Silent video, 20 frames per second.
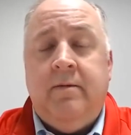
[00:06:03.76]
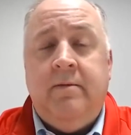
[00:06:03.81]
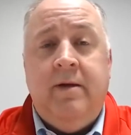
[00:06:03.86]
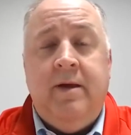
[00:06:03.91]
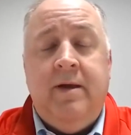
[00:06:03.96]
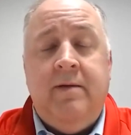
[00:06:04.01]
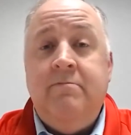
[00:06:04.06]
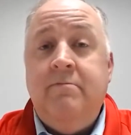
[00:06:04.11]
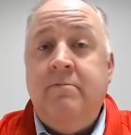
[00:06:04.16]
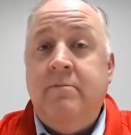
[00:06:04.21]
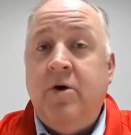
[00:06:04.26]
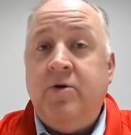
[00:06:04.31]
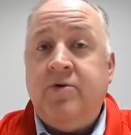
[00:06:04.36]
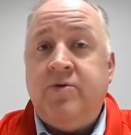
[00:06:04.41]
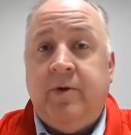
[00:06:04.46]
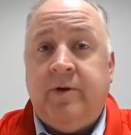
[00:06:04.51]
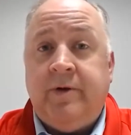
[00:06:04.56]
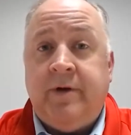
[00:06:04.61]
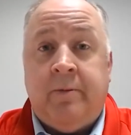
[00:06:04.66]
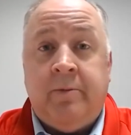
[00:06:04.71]
in
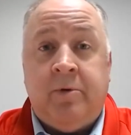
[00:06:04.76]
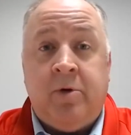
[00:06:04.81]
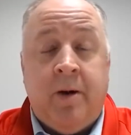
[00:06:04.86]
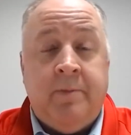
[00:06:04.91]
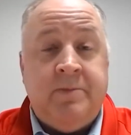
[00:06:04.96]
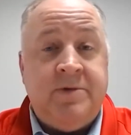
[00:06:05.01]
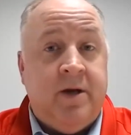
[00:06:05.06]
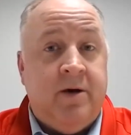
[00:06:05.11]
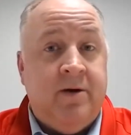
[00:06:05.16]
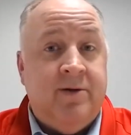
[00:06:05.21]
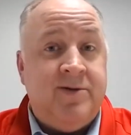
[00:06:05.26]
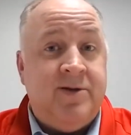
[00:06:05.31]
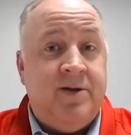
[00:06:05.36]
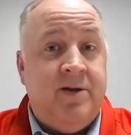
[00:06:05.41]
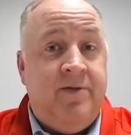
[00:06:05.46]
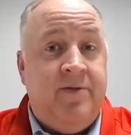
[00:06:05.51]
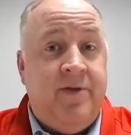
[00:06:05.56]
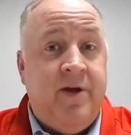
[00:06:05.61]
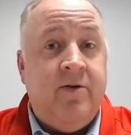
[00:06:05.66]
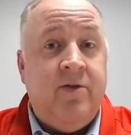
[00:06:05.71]
most real-time crime centers,
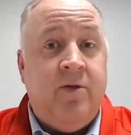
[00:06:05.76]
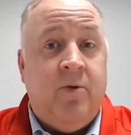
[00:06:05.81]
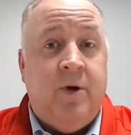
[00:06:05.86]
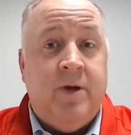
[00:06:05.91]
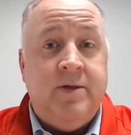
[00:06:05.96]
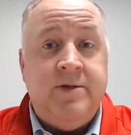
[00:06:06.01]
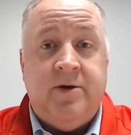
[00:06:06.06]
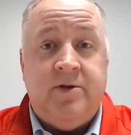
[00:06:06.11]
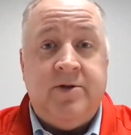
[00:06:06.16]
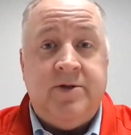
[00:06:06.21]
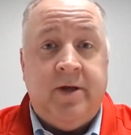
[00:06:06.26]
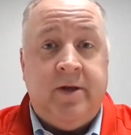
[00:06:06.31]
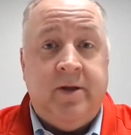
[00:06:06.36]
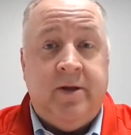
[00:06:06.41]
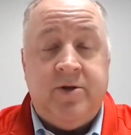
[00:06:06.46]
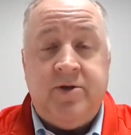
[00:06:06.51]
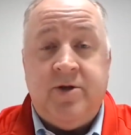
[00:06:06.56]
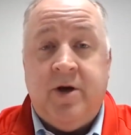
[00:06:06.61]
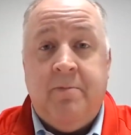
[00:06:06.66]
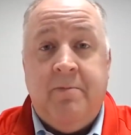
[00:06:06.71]
they're the ones that are sitting
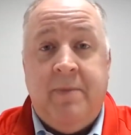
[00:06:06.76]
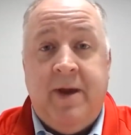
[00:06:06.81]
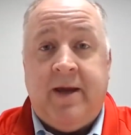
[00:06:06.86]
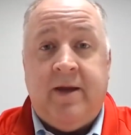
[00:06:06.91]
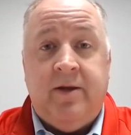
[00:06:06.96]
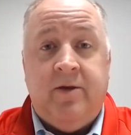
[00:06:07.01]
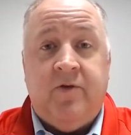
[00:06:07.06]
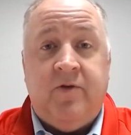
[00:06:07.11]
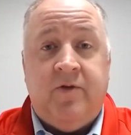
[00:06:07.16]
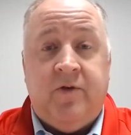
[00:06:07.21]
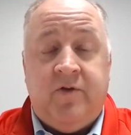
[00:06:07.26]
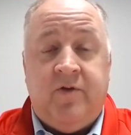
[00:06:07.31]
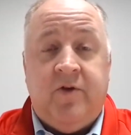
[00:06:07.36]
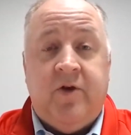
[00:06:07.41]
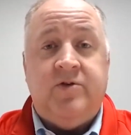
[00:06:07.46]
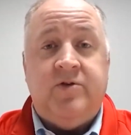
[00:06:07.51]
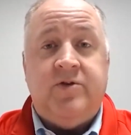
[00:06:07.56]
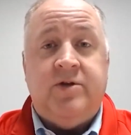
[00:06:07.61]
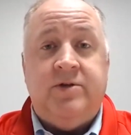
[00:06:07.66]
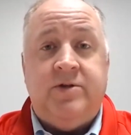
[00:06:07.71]
in the chair making those
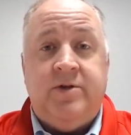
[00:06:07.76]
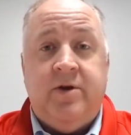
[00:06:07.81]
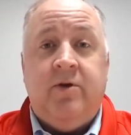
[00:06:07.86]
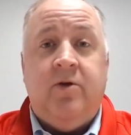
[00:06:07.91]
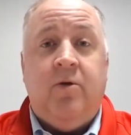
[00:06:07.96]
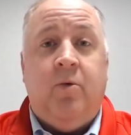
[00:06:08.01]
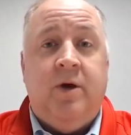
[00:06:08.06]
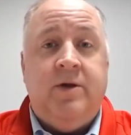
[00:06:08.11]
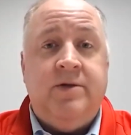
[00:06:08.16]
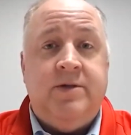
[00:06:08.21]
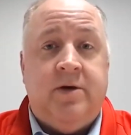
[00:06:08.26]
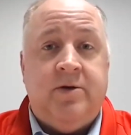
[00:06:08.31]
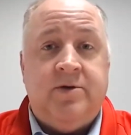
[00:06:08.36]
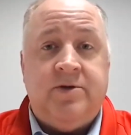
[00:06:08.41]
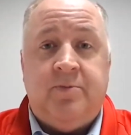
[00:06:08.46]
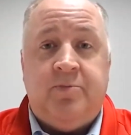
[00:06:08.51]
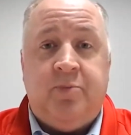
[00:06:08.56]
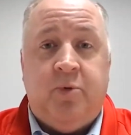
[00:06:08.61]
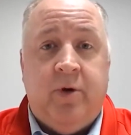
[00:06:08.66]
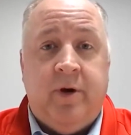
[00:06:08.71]
decisions. They're the ones that are
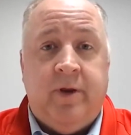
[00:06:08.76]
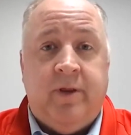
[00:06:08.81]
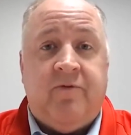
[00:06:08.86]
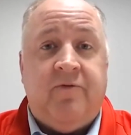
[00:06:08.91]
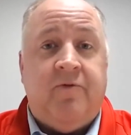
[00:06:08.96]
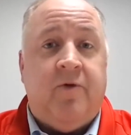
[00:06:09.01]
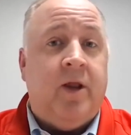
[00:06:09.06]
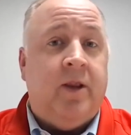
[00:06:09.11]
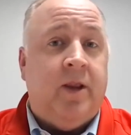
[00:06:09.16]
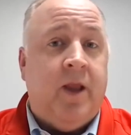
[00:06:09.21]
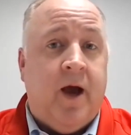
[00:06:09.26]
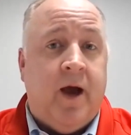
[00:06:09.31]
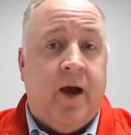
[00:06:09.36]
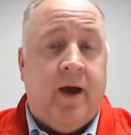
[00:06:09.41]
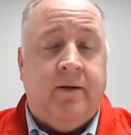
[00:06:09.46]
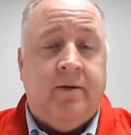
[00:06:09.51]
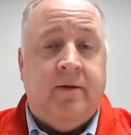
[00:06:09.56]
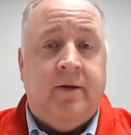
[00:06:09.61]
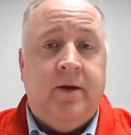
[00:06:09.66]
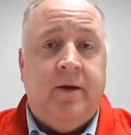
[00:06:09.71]
supporting the
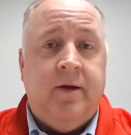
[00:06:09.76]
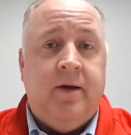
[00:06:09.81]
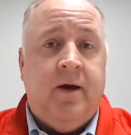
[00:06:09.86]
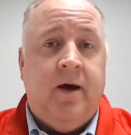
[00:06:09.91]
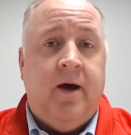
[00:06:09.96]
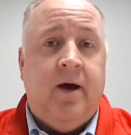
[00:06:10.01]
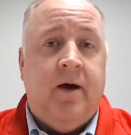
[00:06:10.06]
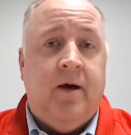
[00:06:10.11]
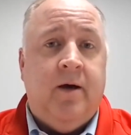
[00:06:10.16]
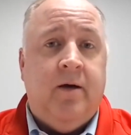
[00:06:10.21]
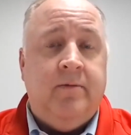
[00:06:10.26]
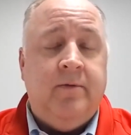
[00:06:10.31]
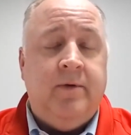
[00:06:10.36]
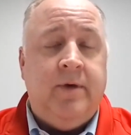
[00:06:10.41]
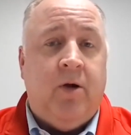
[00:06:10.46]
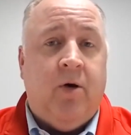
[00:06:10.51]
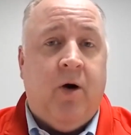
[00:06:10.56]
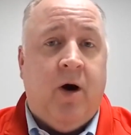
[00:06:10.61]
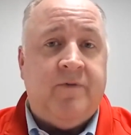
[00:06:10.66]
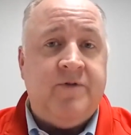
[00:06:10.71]
frontline,
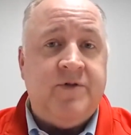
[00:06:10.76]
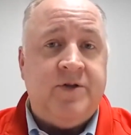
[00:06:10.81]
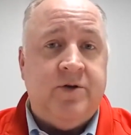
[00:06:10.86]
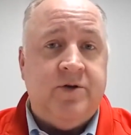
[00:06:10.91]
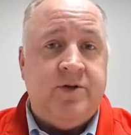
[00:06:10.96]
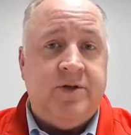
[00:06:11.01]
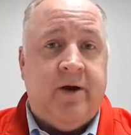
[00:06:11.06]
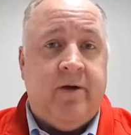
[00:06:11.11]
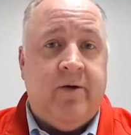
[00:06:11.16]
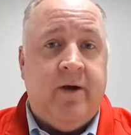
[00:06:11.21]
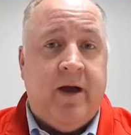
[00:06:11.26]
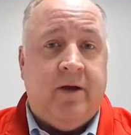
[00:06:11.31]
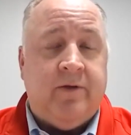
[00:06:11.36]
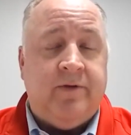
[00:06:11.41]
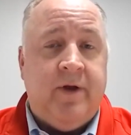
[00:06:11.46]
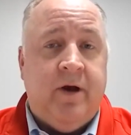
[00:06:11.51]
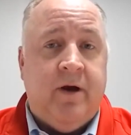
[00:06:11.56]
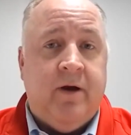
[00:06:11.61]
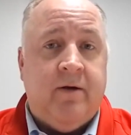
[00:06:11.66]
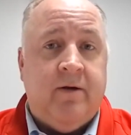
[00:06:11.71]
officers that are
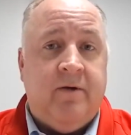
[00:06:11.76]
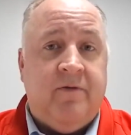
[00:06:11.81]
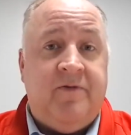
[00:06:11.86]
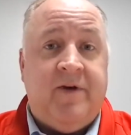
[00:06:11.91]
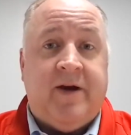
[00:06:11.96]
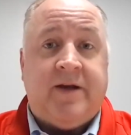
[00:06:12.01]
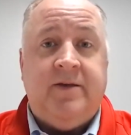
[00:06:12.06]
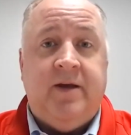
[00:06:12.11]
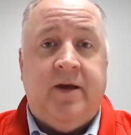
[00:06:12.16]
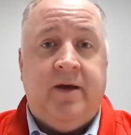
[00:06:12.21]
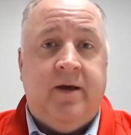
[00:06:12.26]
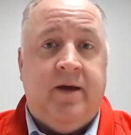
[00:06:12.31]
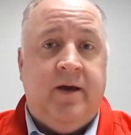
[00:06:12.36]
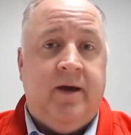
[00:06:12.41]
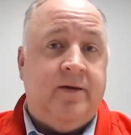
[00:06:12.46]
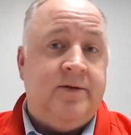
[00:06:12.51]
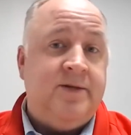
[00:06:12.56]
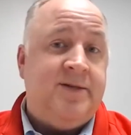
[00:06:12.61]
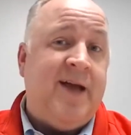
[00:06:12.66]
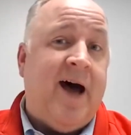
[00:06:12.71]
out there affecting
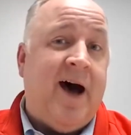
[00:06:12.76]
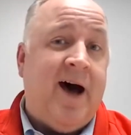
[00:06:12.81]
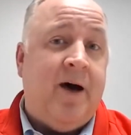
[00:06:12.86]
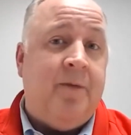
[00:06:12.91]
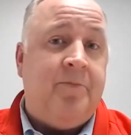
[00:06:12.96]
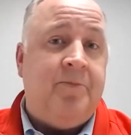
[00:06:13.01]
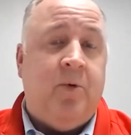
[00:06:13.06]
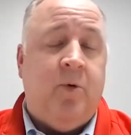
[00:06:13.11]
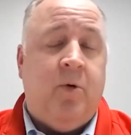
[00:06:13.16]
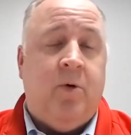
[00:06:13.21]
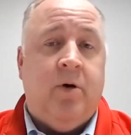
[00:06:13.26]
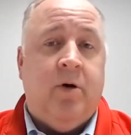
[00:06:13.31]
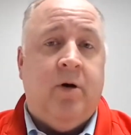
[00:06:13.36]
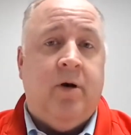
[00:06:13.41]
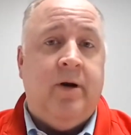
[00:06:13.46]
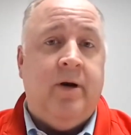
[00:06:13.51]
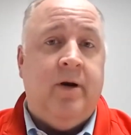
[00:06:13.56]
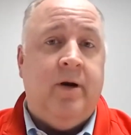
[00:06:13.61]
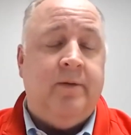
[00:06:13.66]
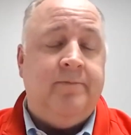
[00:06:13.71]
a stop
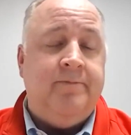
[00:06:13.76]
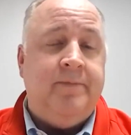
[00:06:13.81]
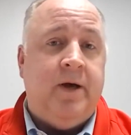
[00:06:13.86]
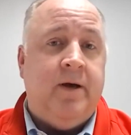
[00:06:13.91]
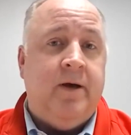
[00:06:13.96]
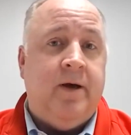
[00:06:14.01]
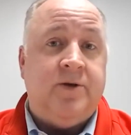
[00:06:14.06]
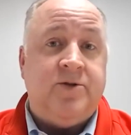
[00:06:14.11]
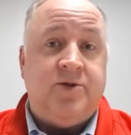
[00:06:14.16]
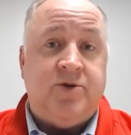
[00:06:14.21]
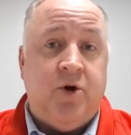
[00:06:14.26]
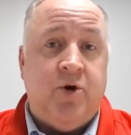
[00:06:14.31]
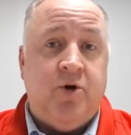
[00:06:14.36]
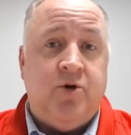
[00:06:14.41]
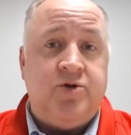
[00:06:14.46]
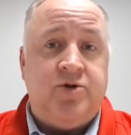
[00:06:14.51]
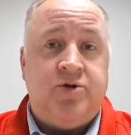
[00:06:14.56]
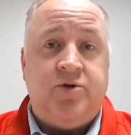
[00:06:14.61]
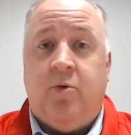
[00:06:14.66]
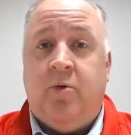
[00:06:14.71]
or a
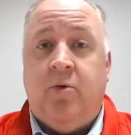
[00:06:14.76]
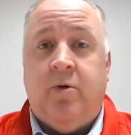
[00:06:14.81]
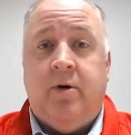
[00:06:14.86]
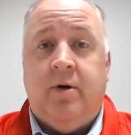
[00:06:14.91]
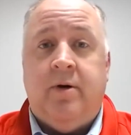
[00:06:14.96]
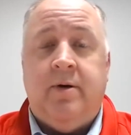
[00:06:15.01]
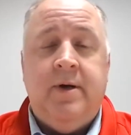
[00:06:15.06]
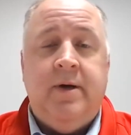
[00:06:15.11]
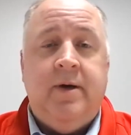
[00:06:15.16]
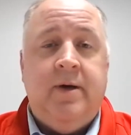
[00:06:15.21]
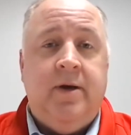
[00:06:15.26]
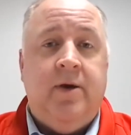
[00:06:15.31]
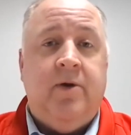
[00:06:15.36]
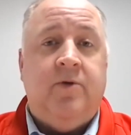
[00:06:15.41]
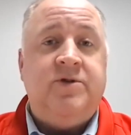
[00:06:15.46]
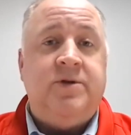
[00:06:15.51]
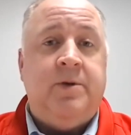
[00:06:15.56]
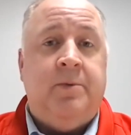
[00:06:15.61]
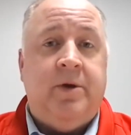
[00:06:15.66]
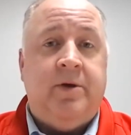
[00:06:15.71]
search or,
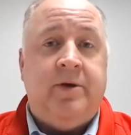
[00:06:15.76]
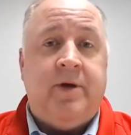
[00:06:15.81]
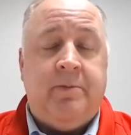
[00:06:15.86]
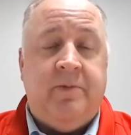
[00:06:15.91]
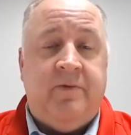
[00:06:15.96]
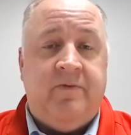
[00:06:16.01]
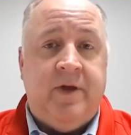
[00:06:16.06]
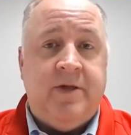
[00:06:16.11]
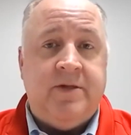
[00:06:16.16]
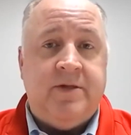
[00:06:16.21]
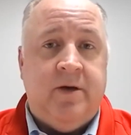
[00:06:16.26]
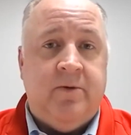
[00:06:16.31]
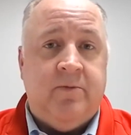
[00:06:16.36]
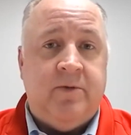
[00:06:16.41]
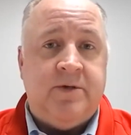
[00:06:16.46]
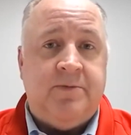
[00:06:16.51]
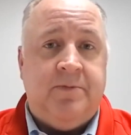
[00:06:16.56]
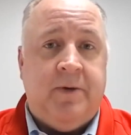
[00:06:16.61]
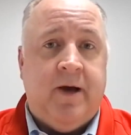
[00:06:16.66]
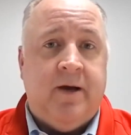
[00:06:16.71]
some other type of incident
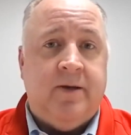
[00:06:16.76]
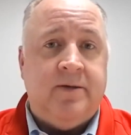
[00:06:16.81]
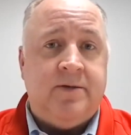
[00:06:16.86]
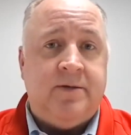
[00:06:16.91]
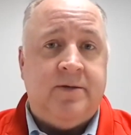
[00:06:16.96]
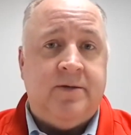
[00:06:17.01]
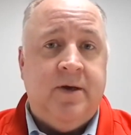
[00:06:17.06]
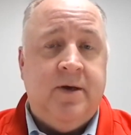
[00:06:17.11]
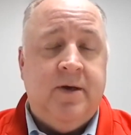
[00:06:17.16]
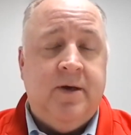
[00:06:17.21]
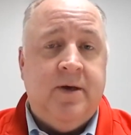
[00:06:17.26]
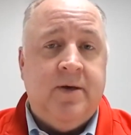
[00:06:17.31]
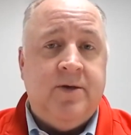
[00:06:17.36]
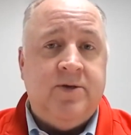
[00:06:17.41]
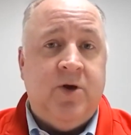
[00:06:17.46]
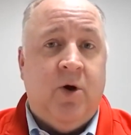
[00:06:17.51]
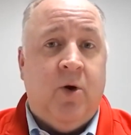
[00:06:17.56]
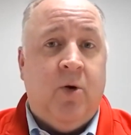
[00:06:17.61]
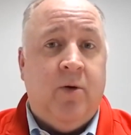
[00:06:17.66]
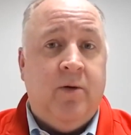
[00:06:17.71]
response.
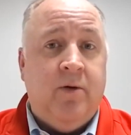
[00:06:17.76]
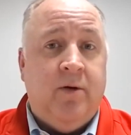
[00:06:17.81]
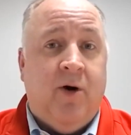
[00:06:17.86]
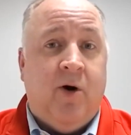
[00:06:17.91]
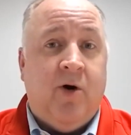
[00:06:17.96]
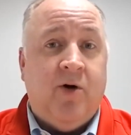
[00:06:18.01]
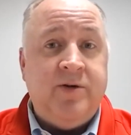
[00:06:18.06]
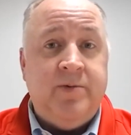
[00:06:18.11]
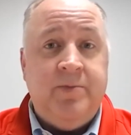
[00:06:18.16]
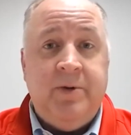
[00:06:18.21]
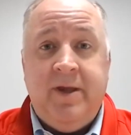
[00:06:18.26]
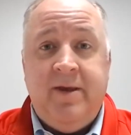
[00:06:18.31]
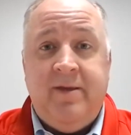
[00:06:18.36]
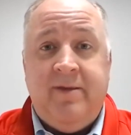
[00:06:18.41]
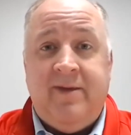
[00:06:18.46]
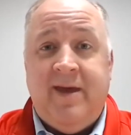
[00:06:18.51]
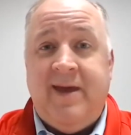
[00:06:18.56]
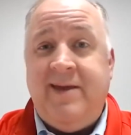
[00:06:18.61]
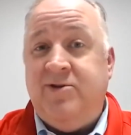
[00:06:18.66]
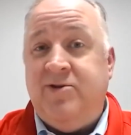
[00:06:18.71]
So ultimately,
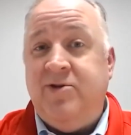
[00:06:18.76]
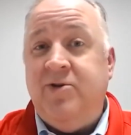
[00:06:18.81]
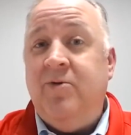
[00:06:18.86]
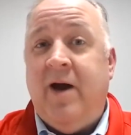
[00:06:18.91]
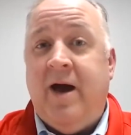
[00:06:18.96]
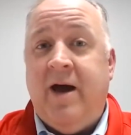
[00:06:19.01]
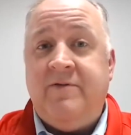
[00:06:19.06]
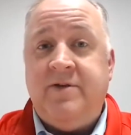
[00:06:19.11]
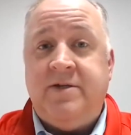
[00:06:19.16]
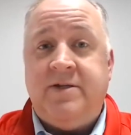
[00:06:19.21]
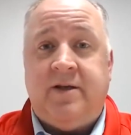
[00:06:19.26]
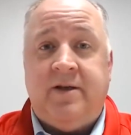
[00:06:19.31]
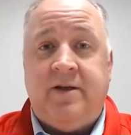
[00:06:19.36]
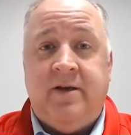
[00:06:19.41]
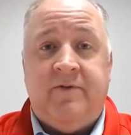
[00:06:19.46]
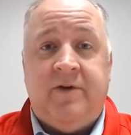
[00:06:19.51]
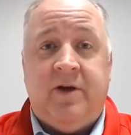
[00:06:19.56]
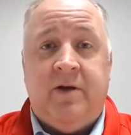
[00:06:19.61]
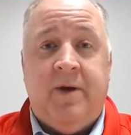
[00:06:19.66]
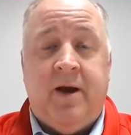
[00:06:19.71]
they do have a
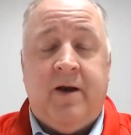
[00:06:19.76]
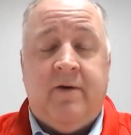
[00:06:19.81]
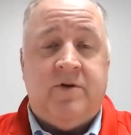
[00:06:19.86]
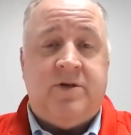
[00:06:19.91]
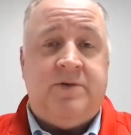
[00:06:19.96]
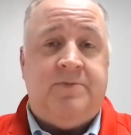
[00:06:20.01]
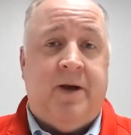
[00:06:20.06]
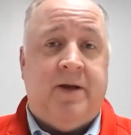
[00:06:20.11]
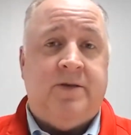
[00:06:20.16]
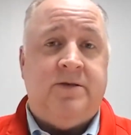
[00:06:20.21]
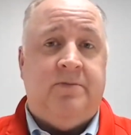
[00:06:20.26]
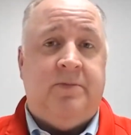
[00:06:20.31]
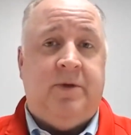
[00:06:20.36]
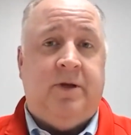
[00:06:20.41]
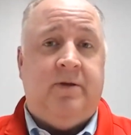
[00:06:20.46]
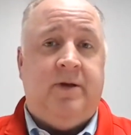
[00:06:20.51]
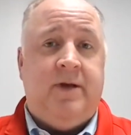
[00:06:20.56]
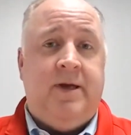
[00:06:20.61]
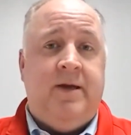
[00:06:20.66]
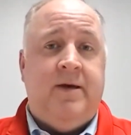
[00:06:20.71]
significant amount of
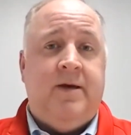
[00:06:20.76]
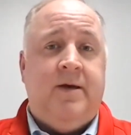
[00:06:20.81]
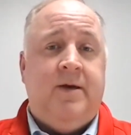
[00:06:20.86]
responsibility.